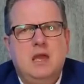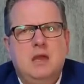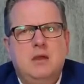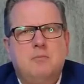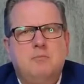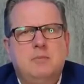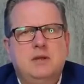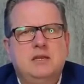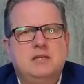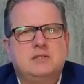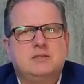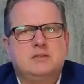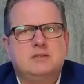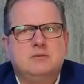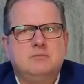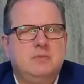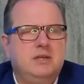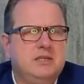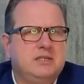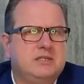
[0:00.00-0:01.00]

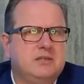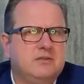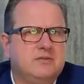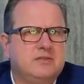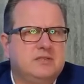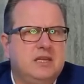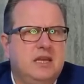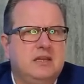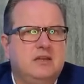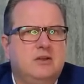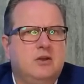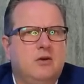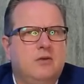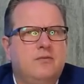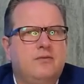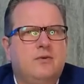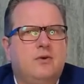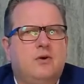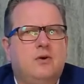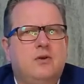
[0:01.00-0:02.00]
Minister of State
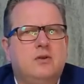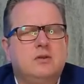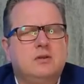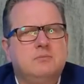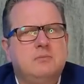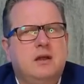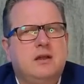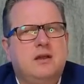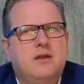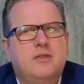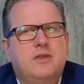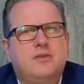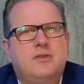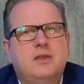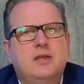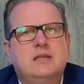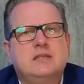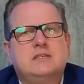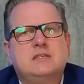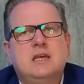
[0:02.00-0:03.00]
Gove called, among other
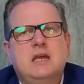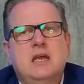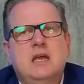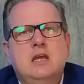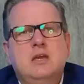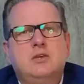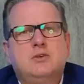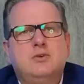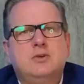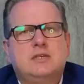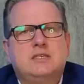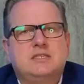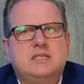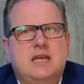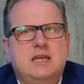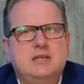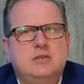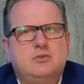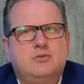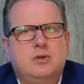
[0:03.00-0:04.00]
things, to
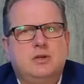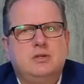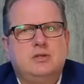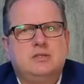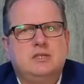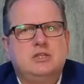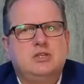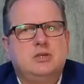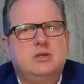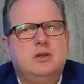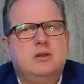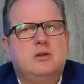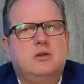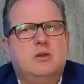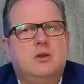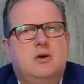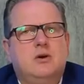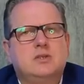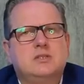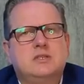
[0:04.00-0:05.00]
extend transitional
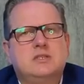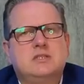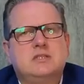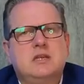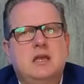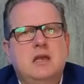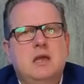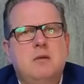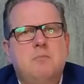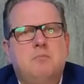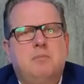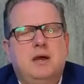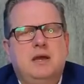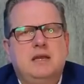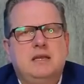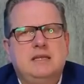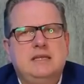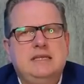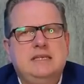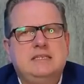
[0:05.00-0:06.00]
clauses by
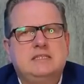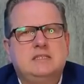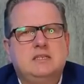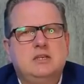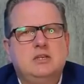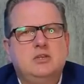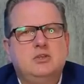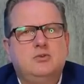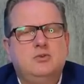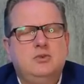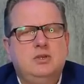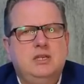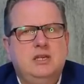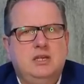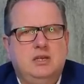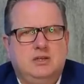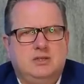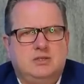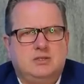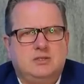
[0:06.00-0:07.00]
at least 2
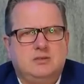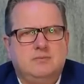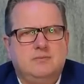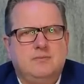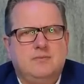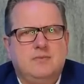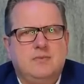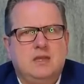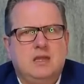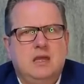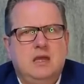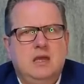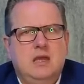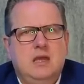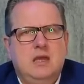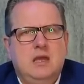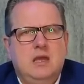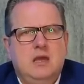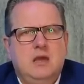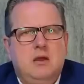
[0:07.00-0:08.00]
years.
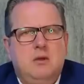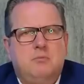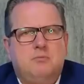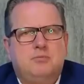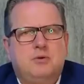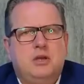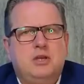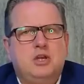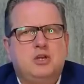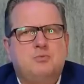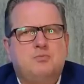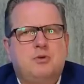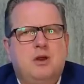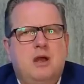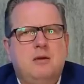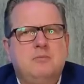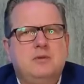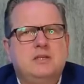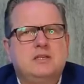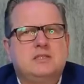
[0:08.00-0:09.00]
British
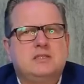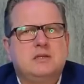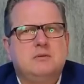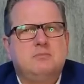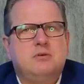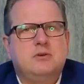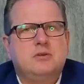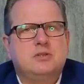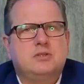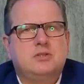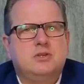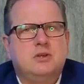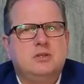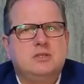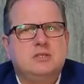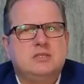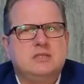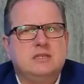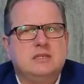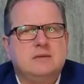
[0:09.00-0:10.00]
Prime Minister Boris
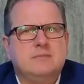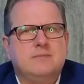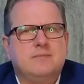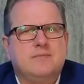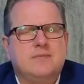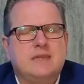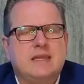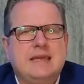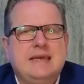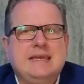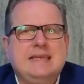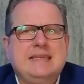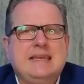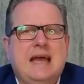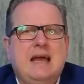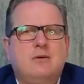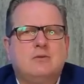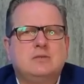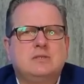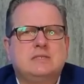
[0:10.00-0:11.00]
Johnson
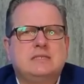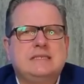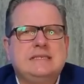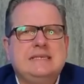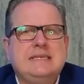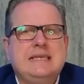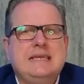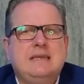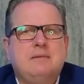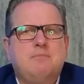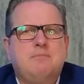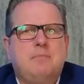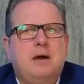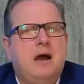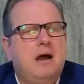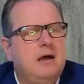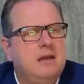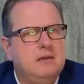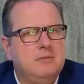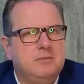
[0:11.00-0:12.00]
announced in
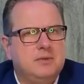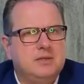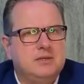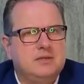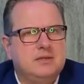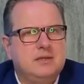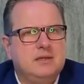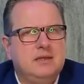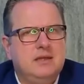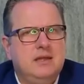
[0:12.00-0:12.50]
Parliament